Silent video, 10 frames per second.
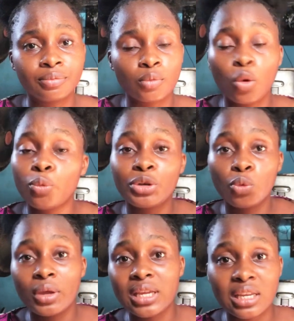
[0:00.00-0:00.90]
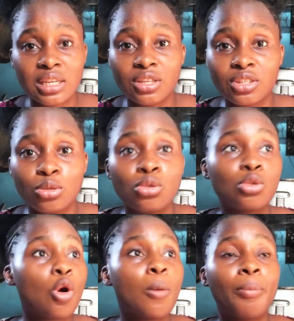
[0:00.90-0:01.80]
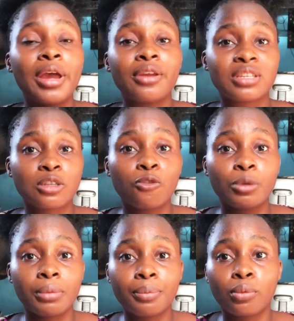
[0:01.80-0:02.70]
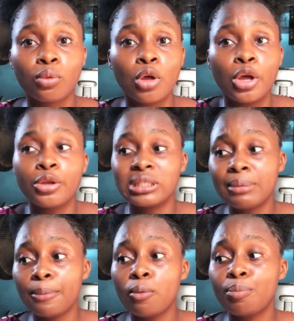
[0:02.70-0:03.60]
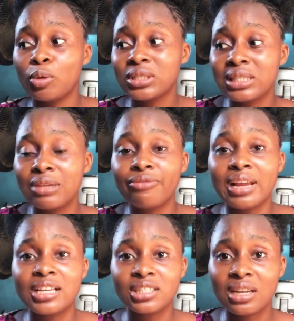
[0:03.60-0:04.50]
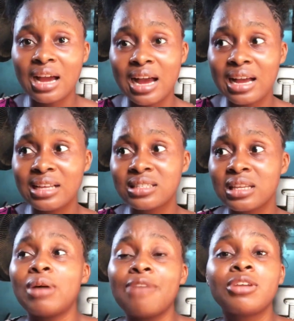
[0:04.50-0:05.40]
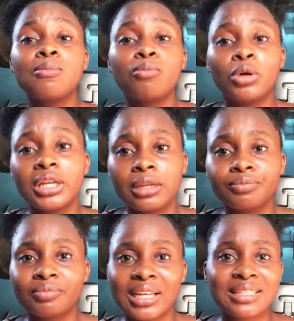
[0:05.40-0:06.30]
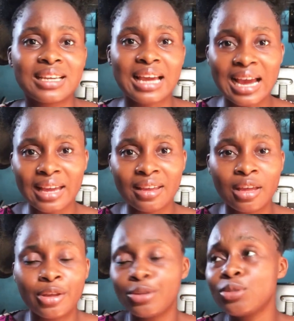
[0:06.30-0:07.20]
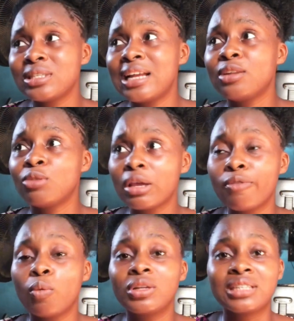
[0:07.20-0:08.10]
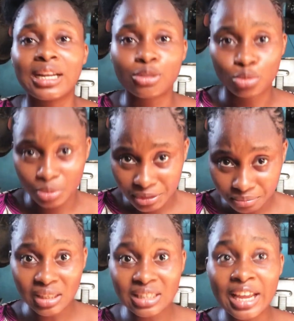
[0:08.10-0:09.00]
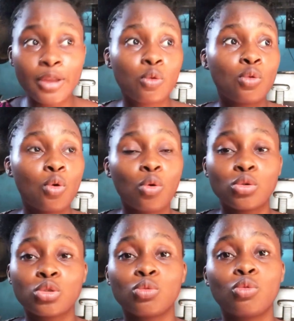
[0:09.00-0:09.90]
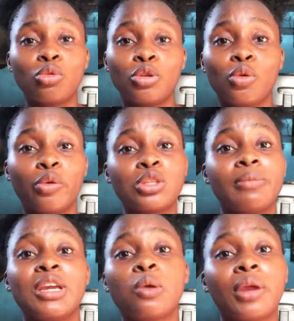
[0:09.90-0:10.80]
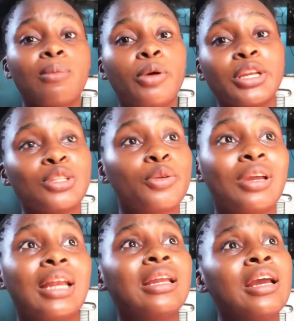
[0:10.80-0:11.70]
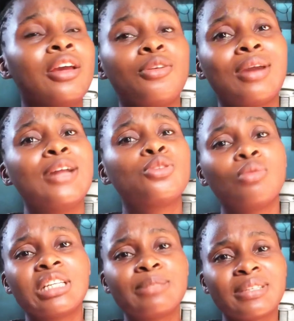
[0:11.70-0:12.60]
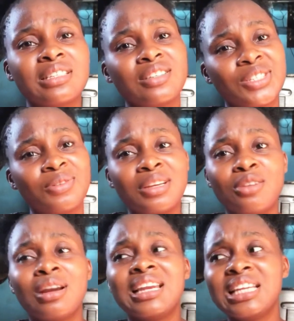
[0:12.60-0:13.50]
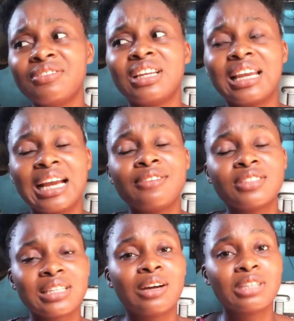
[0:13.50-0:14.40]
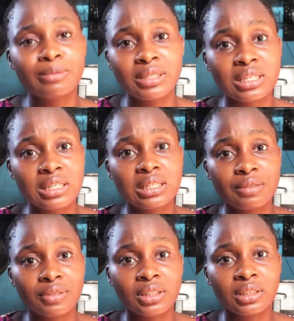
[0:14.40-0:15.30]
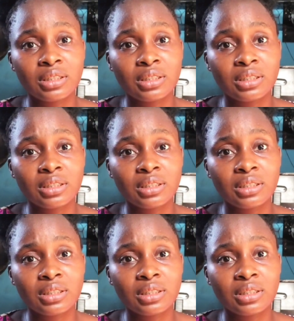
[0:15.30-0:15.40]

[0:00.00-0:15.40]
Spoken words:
or with the way he is. You compare yourself with people. You see people posting flashy cars, having money. As a guy, you start looking for what they are doing. Then you go to, you want to make quick money, so you can do what this person is doing. You can live the lifestyle this person is living.